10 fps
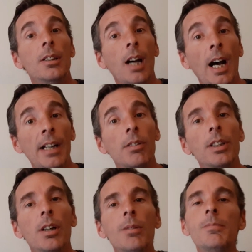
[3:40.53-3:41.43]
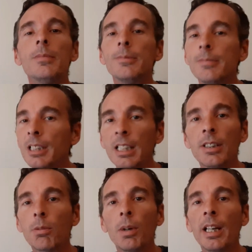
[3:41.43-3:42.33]
I don't know.
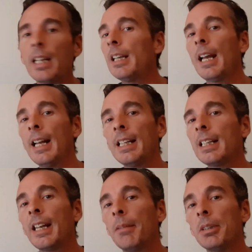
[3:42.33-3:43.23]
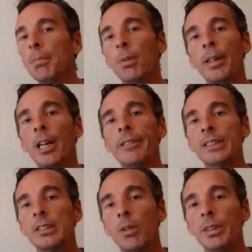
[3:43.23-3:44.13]
Either way, any game in the playoffs
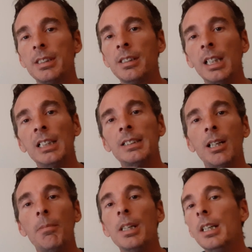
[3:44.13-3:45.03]
is always a toss-up.